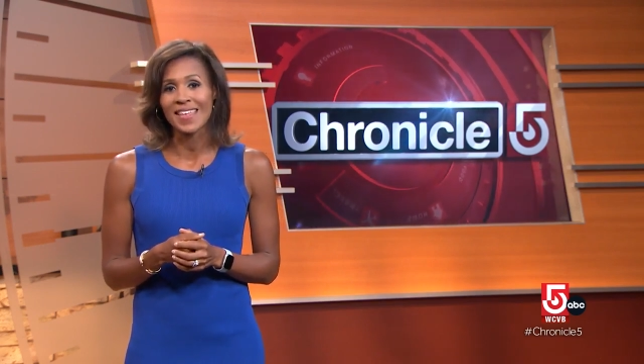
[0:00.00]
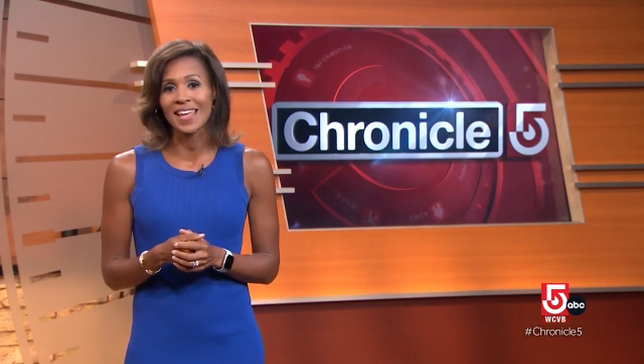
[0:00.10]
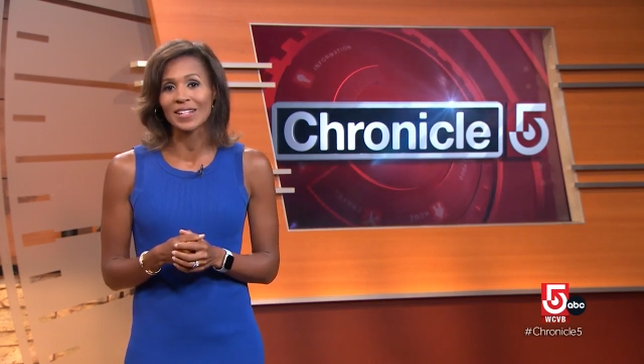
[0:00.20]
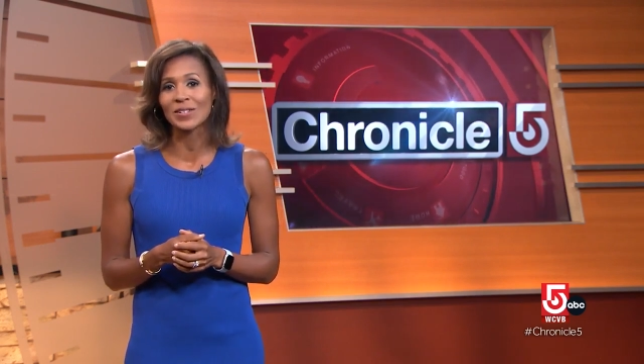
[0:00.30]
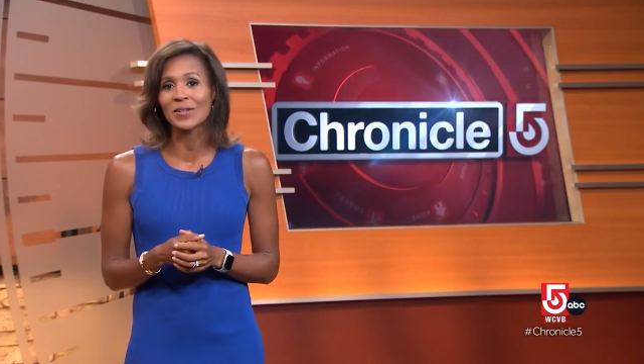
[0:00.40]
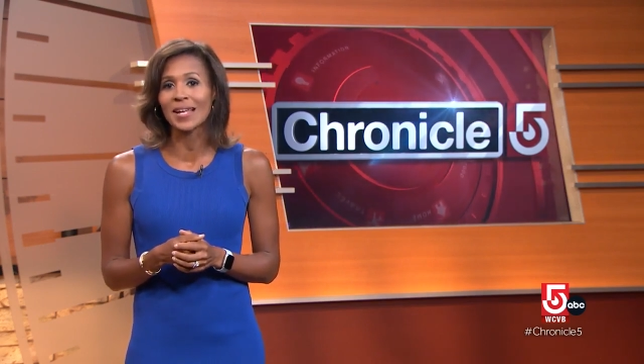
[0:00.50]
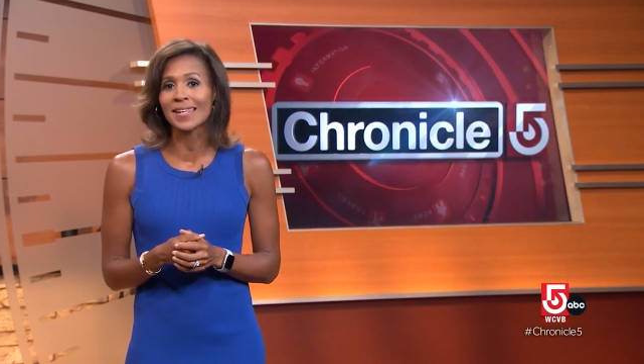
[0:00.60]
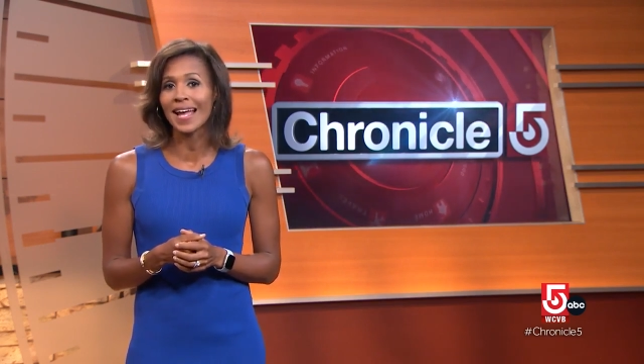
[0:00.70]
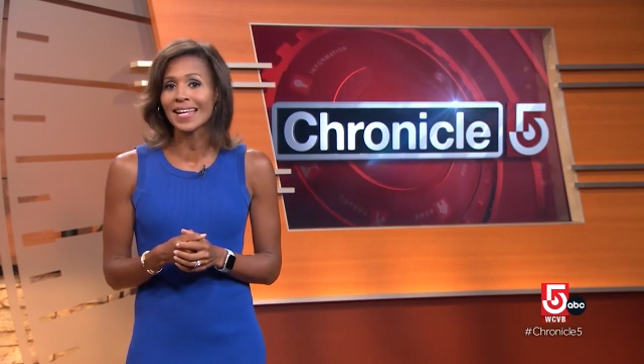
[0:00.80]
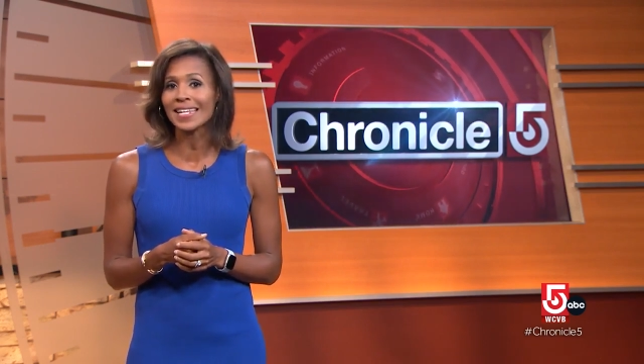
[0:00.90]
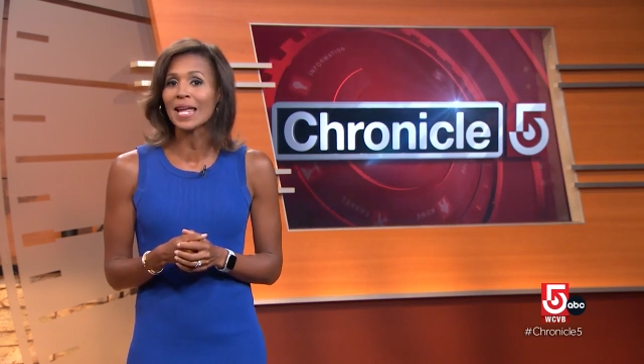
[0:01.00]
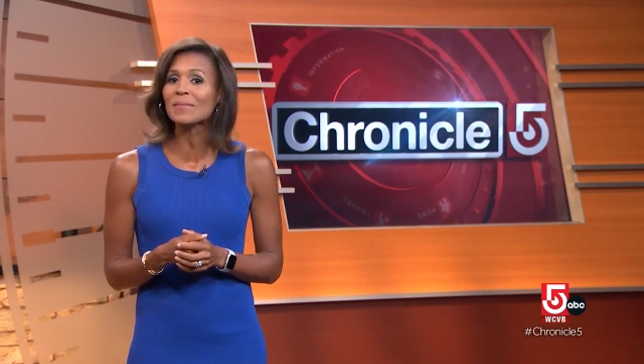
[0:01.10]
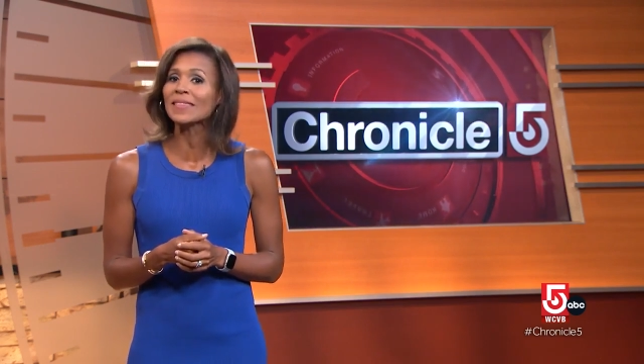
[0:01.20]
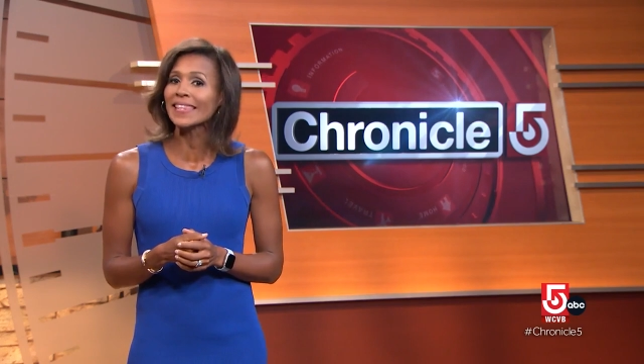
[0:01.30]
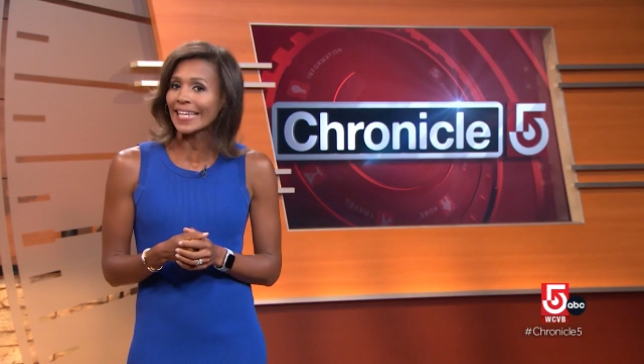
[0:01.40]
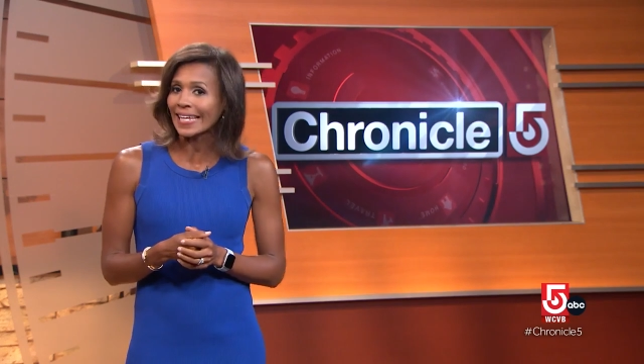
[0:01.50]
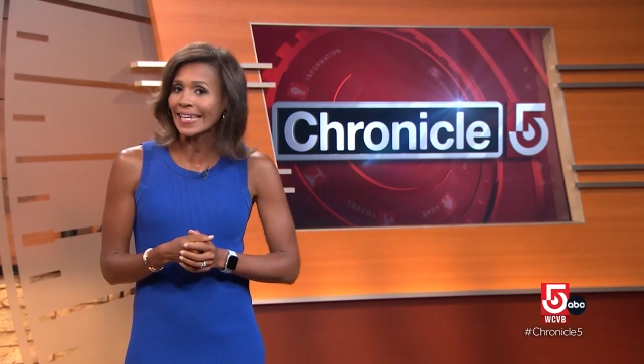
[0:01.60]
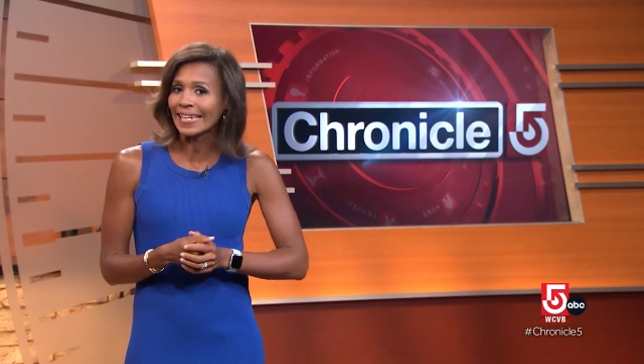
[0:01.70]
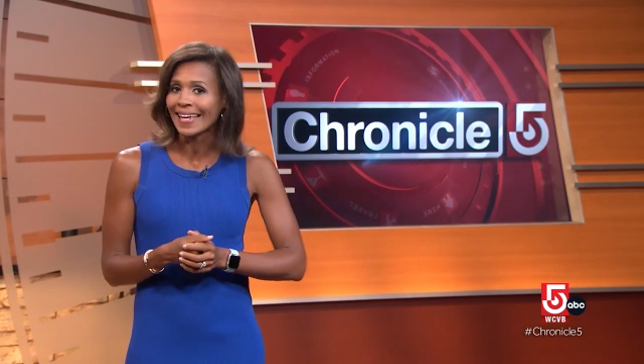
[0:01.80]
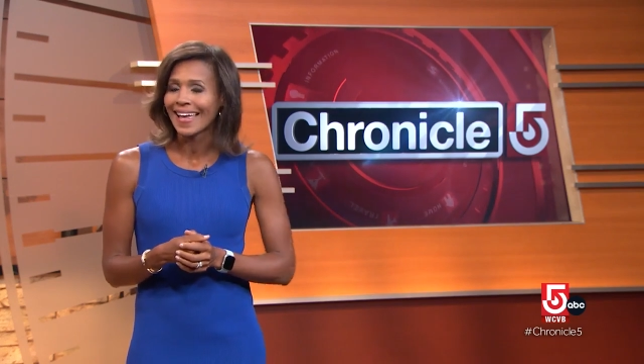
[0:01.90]
They include a knight named
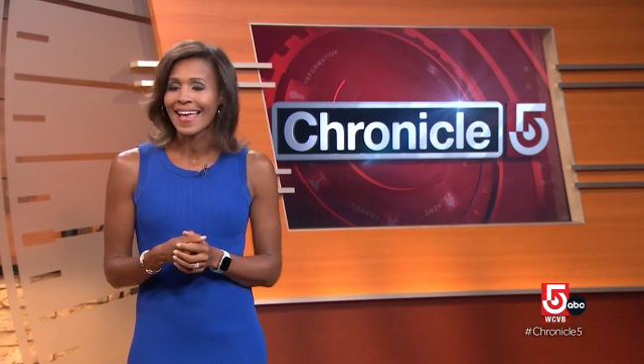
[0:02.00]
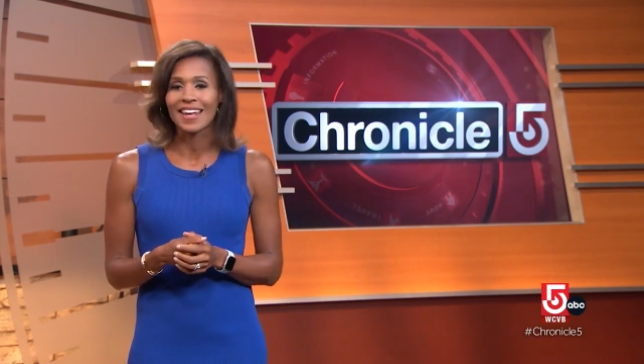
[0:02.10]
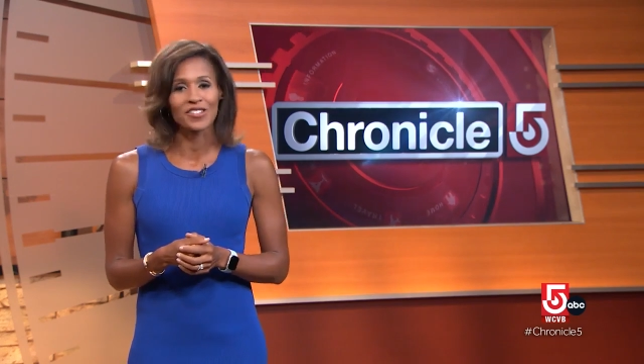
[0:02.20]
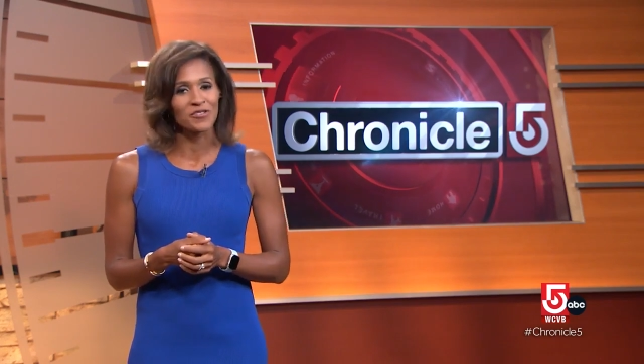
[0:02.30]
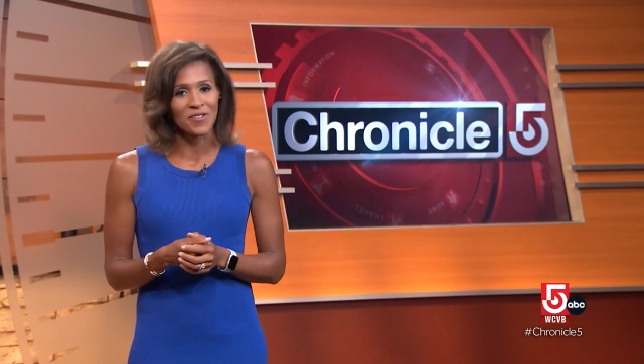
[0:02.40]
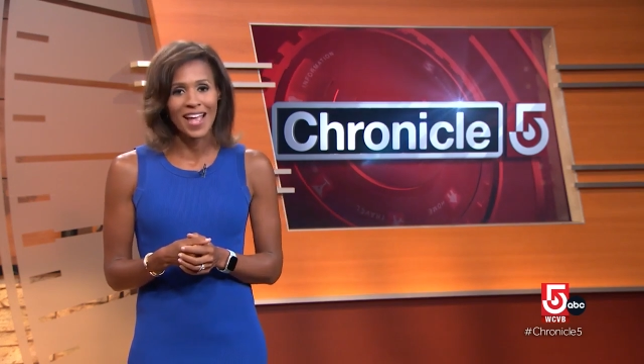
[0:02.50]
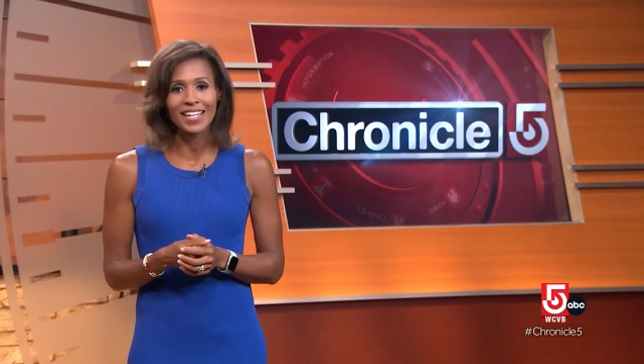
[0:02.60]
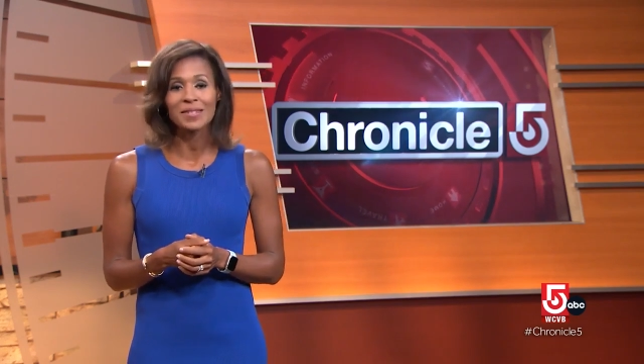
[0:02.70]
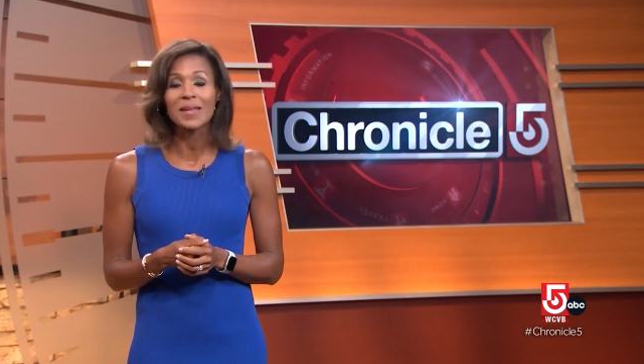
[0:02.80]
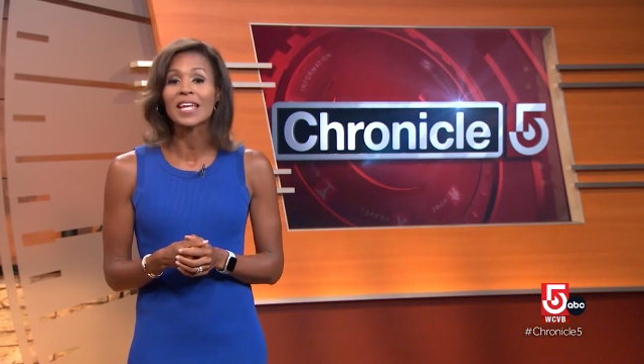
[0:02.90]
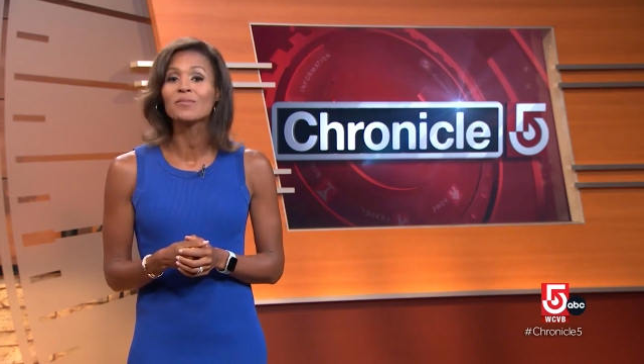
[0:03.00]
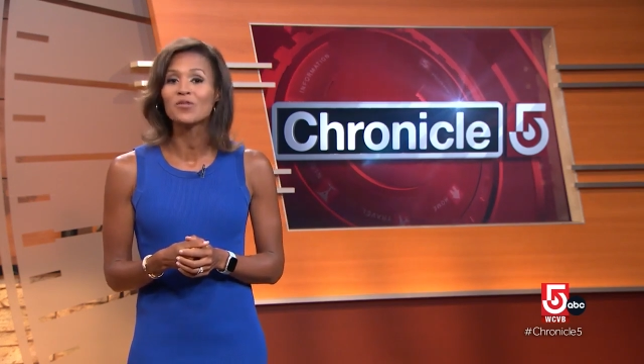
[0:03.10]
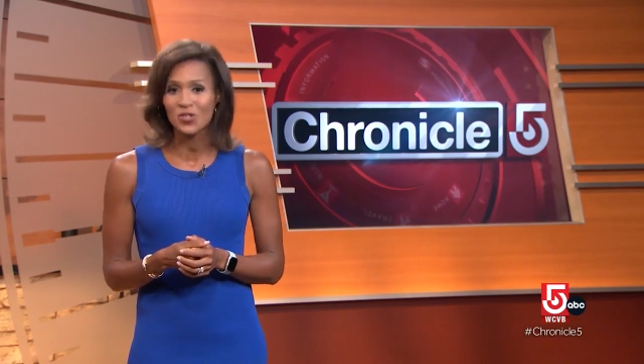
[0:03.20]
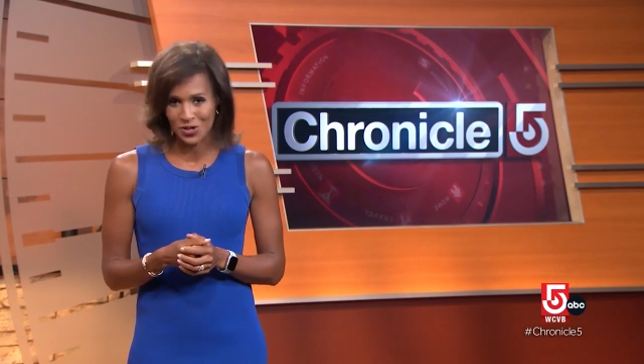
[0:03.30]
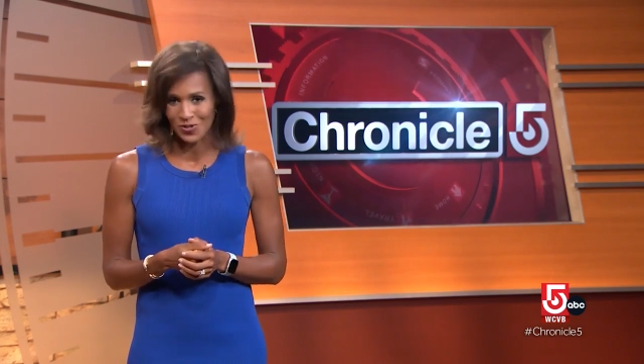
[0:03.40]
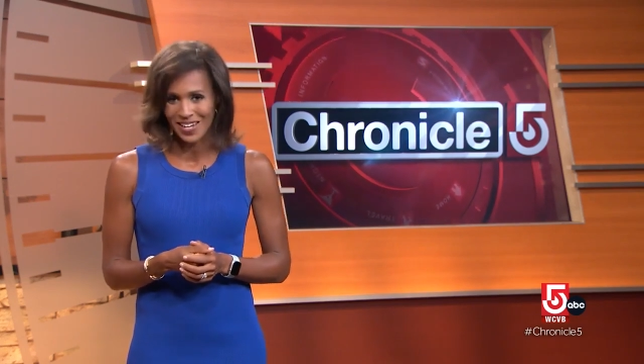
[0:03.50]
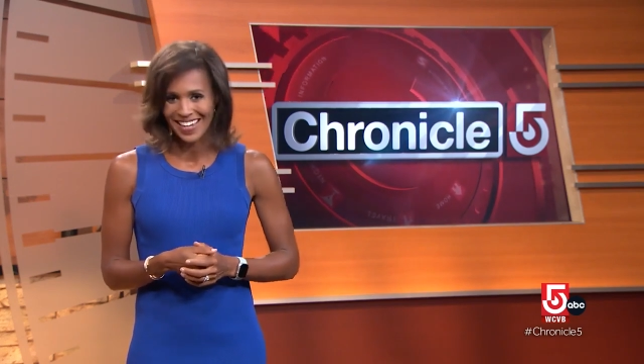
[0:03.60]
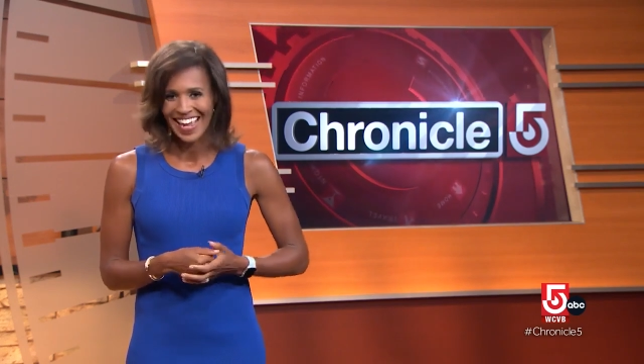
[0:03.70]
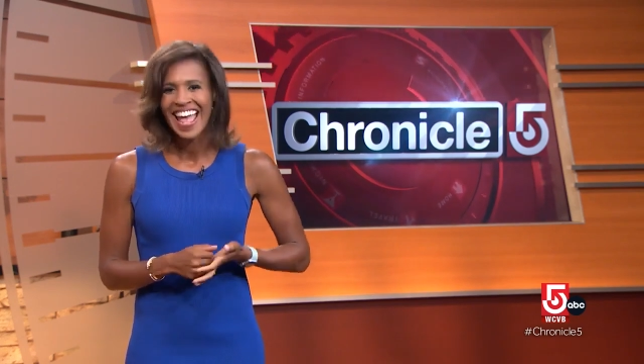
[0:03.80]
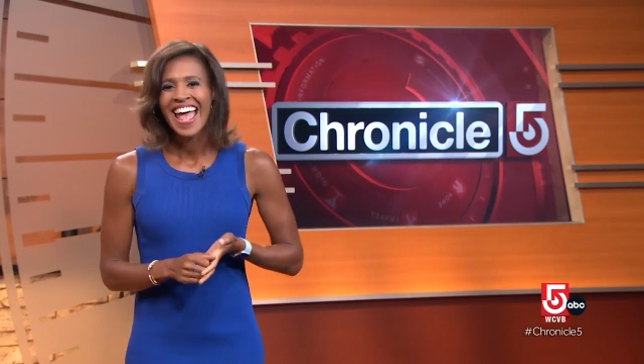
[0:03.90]
Licky and a dragon named Chewy.